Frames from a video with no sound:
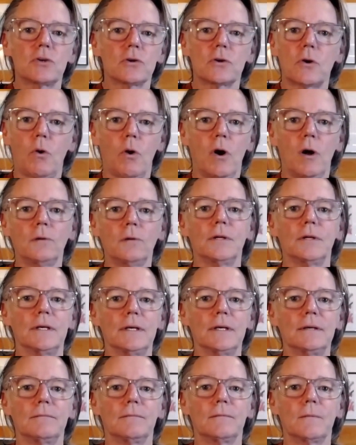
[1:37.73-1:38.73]

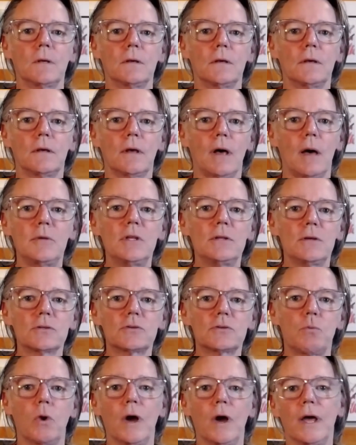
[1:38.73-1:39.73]
quality? I mean,
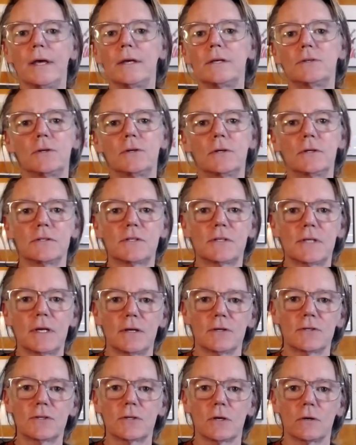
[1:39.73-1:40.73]
there's ways you can
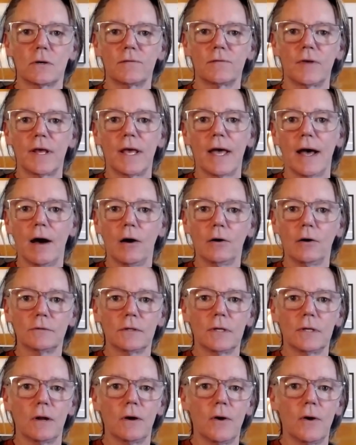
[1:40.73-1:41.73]
send a survey out,
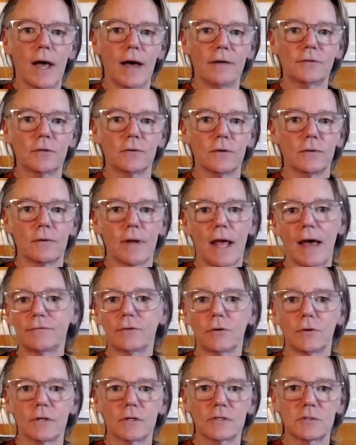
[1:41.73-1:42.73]

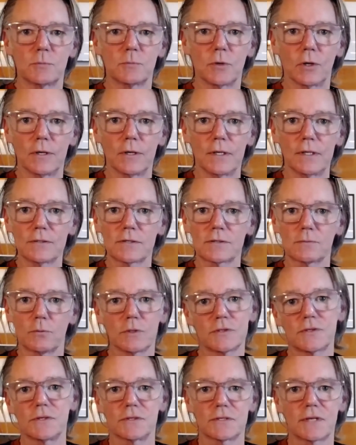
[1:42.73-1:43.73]
after an experience.
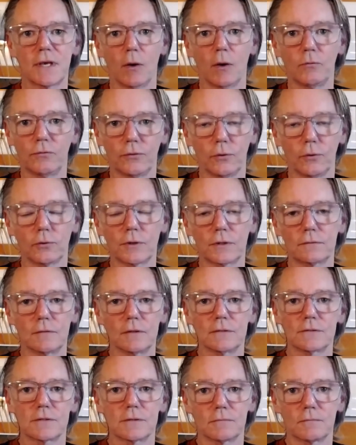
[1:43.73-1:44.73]
Was this helpful?
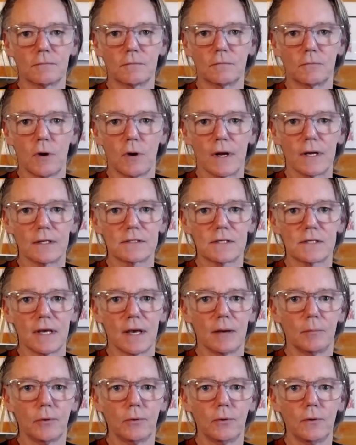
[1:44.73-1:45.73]
Is a great
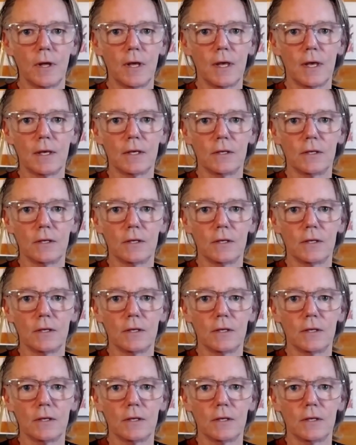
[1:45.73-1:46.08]
example.